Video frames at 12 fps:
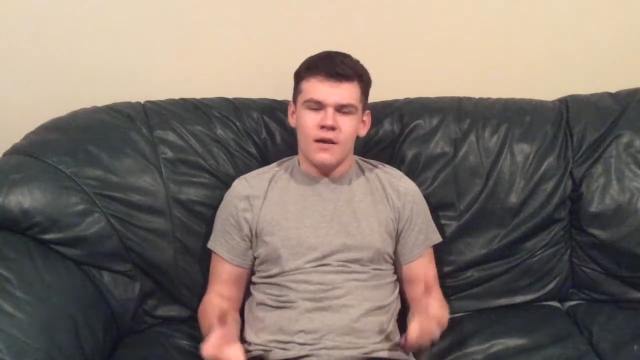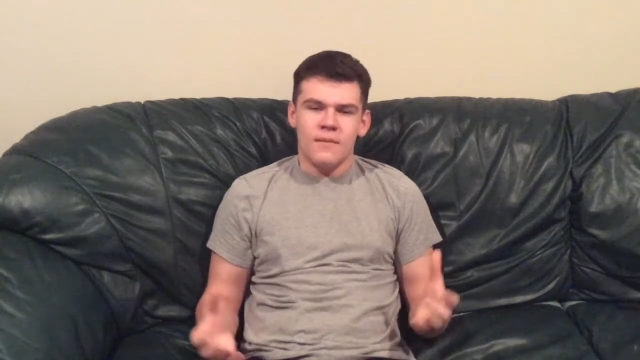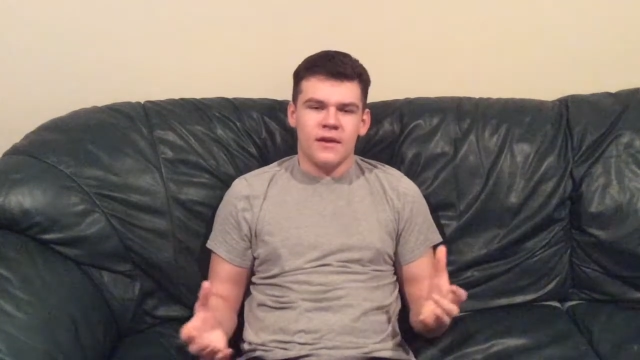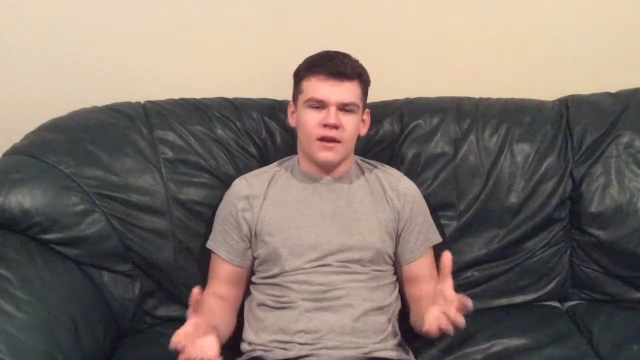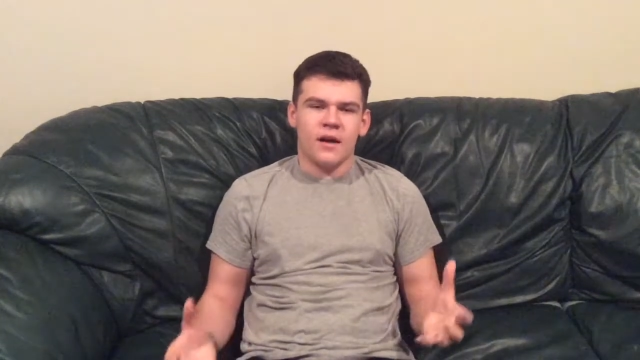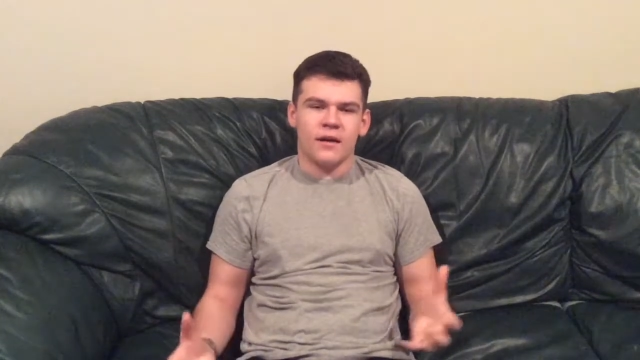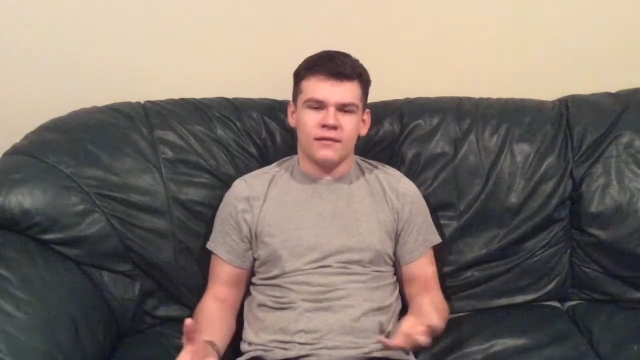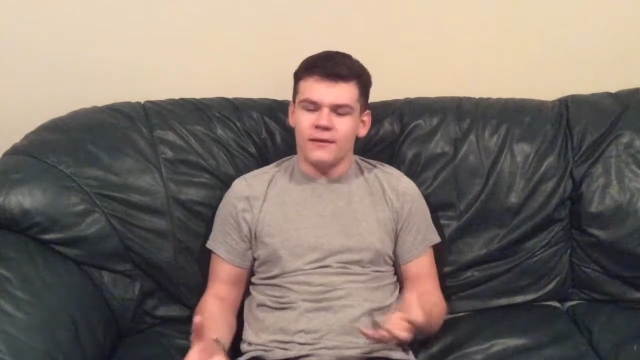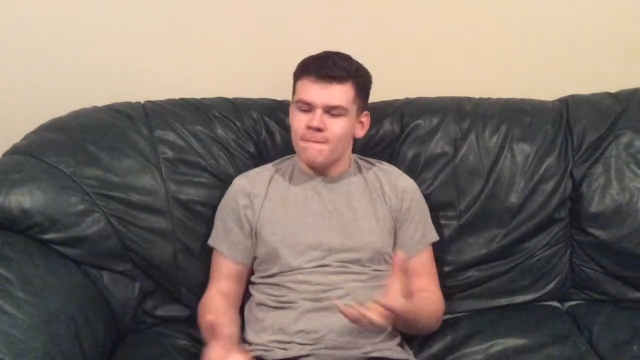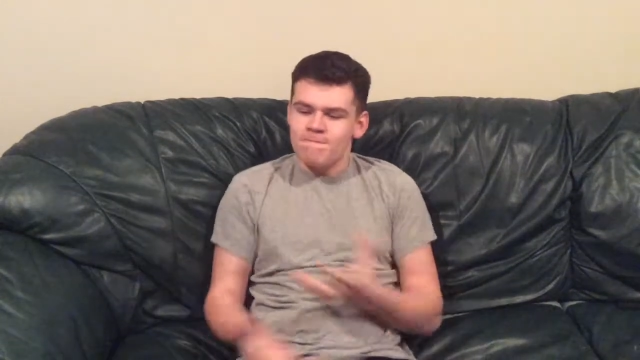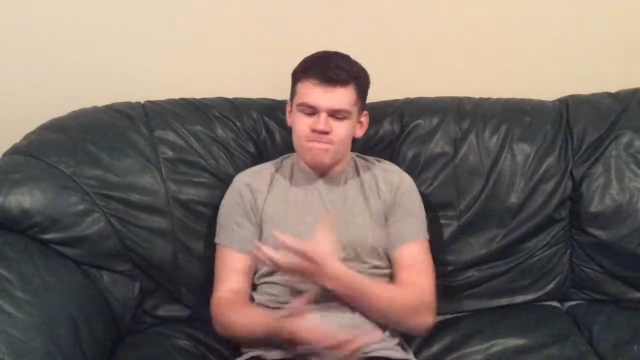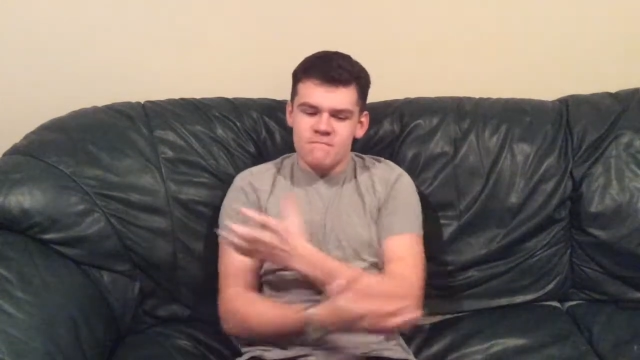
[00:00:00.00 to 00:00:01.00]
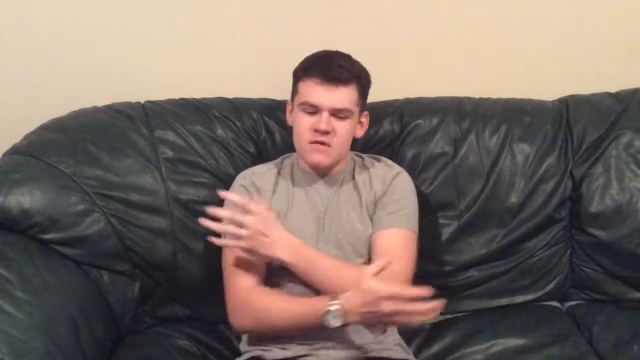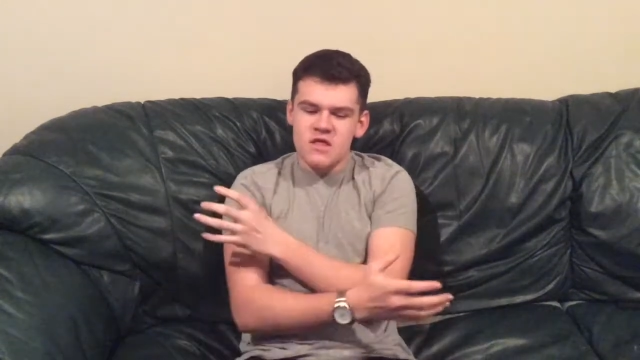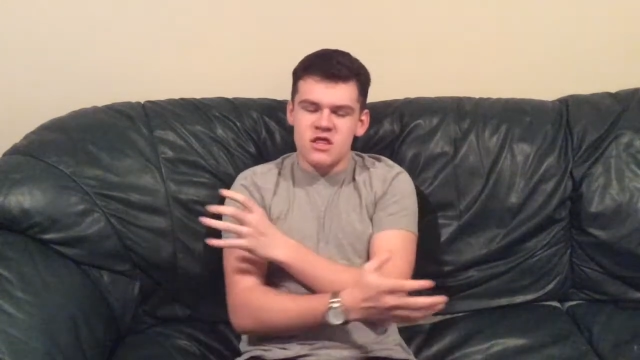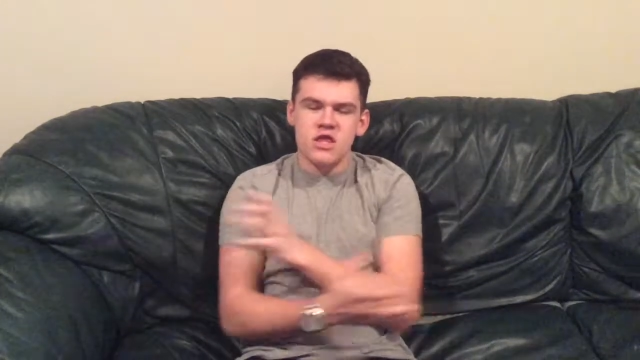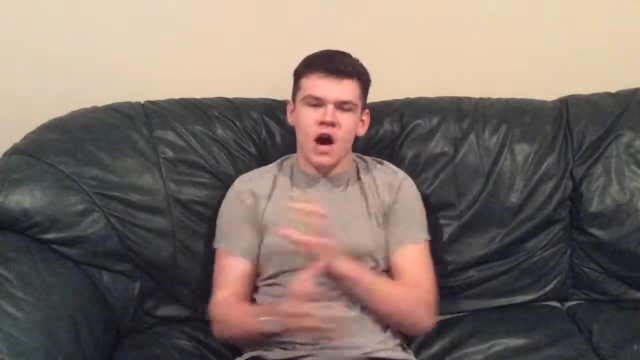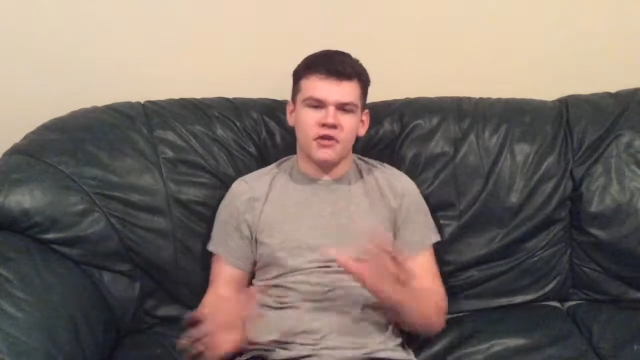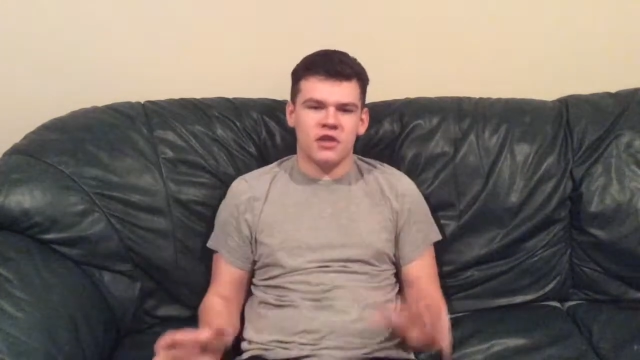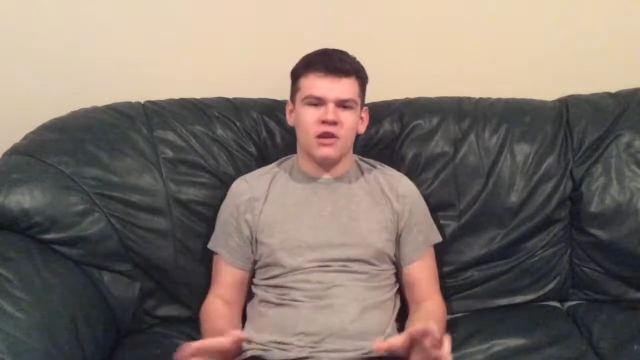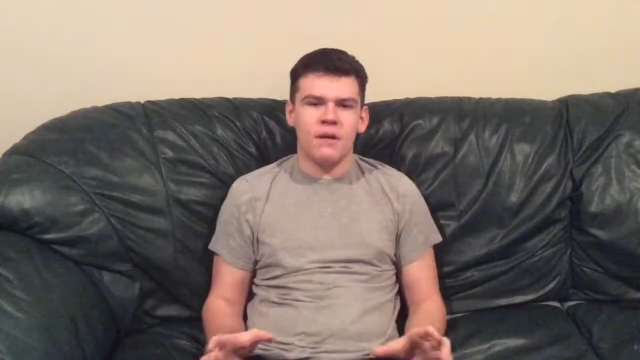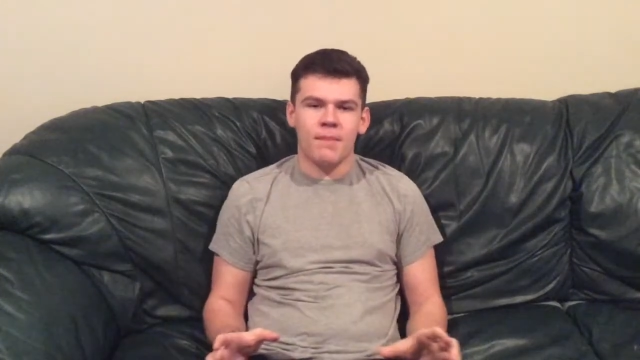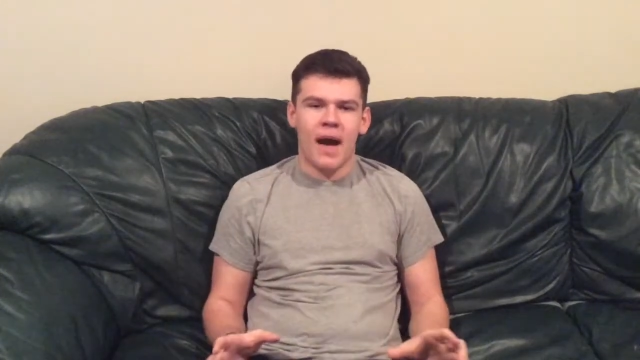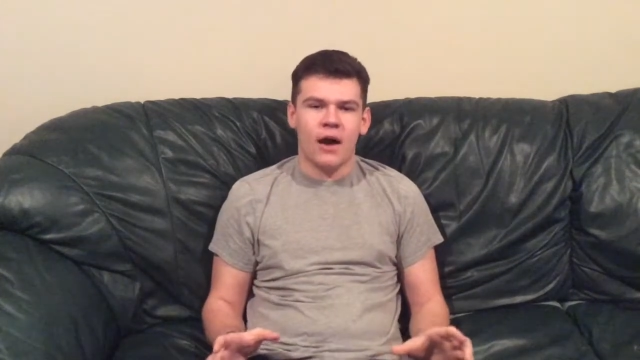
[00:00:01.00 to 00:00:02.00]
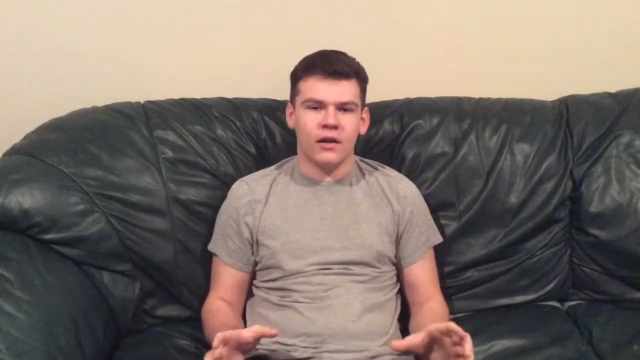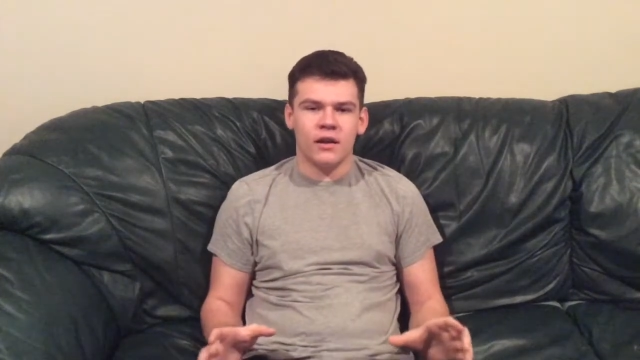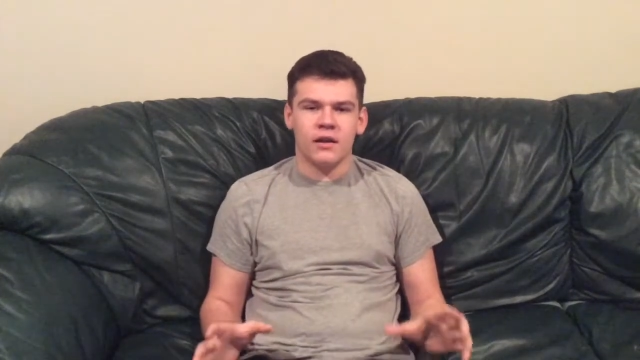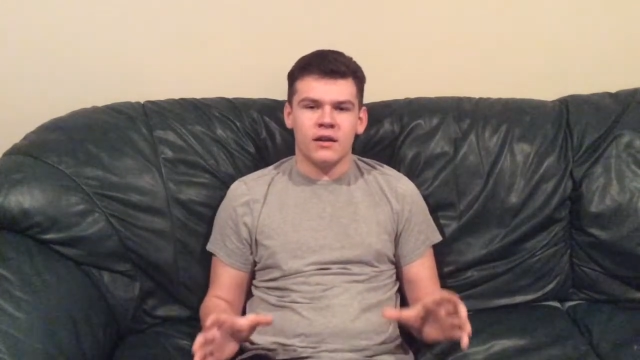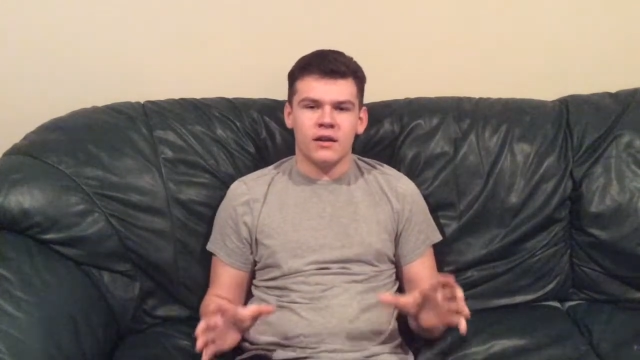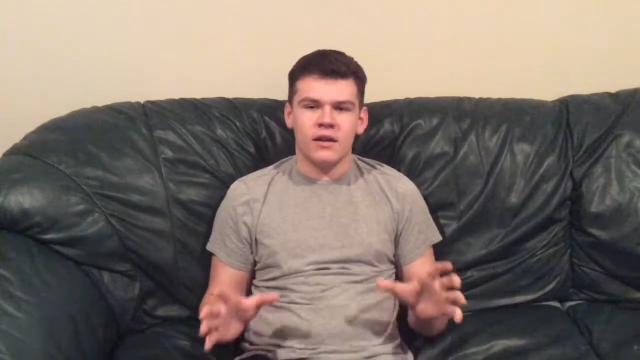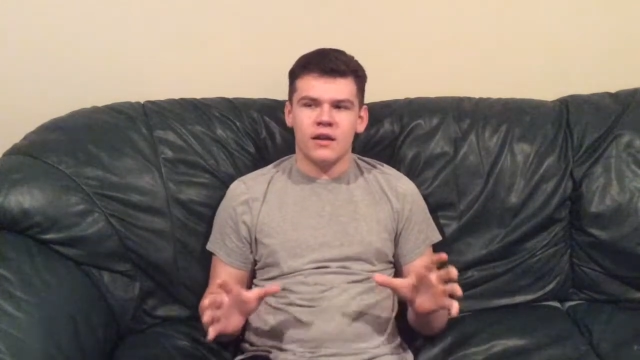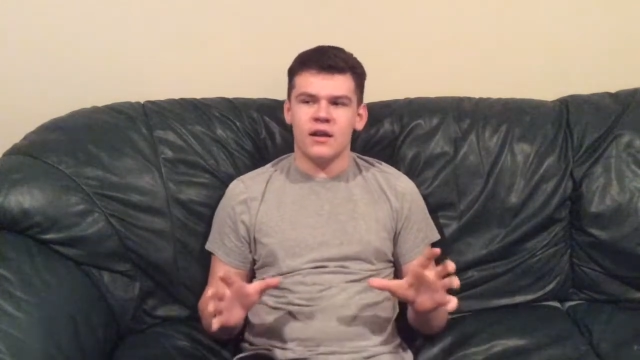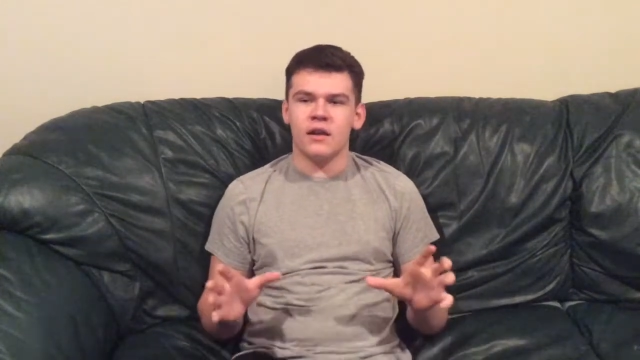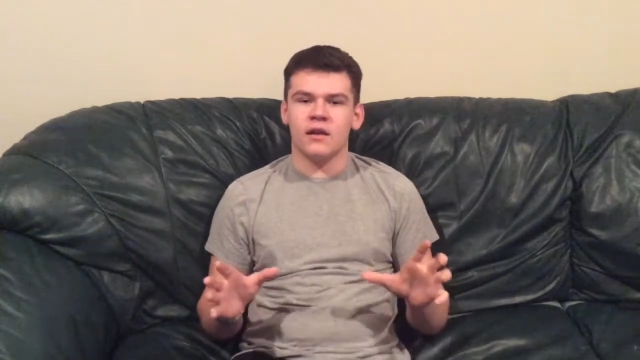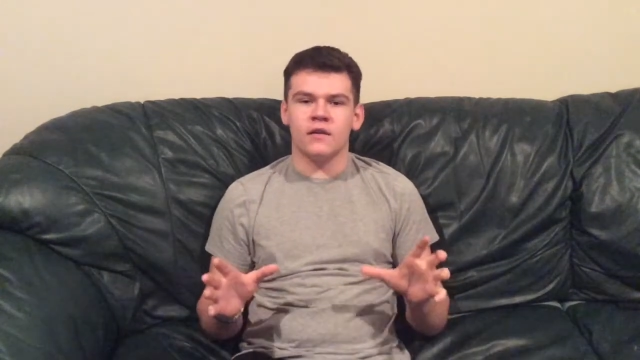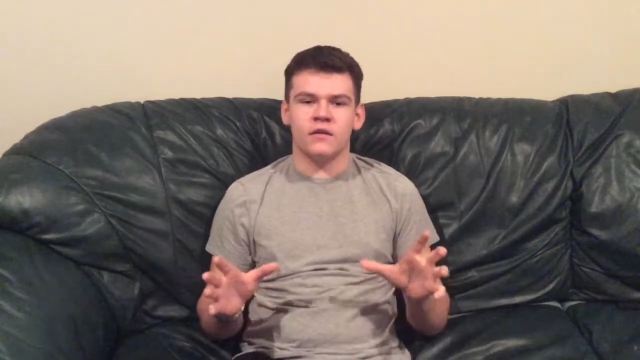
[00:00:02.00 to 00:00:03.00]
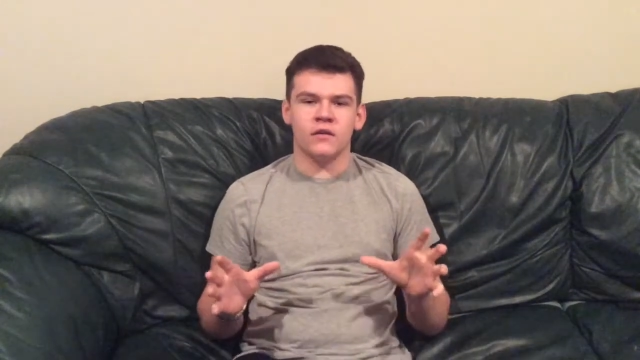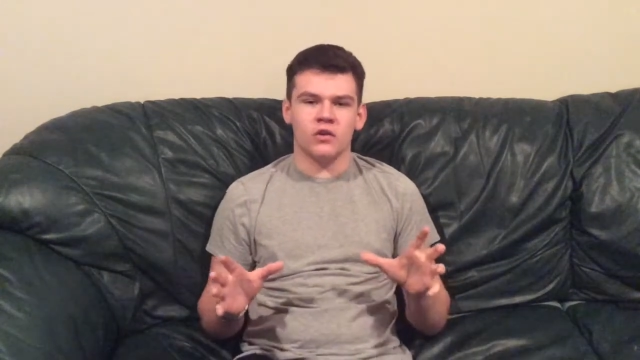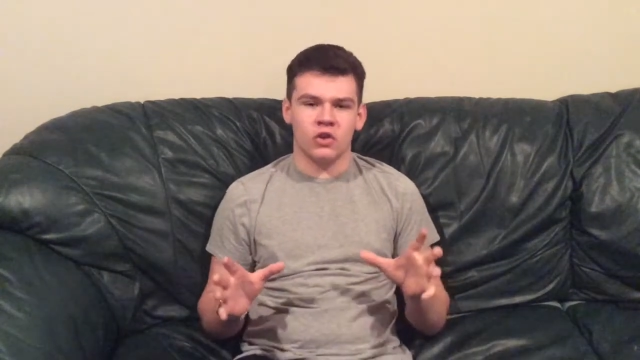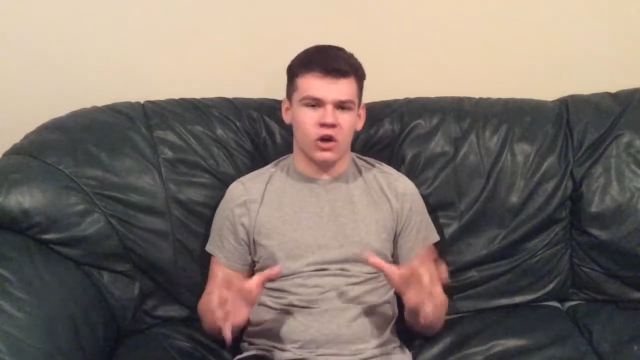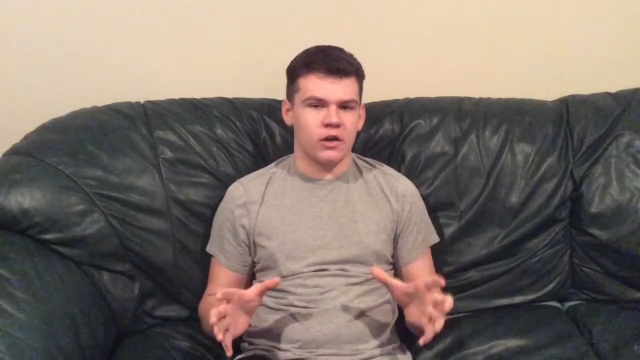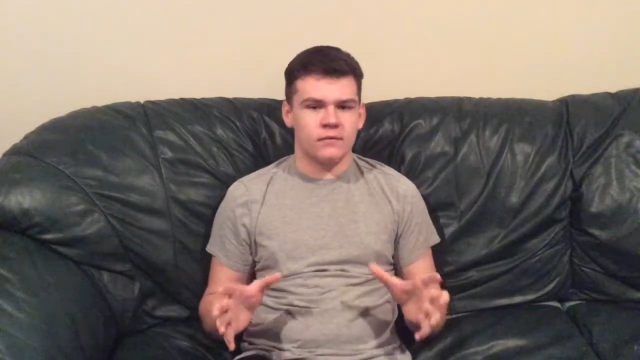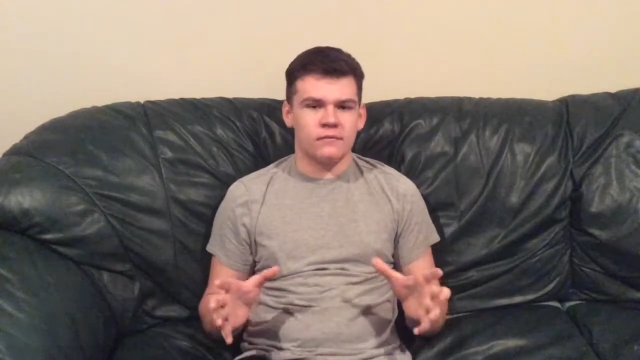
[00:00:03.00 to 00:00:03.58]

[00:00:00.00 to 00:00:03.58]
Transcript: Because nothing about it is good.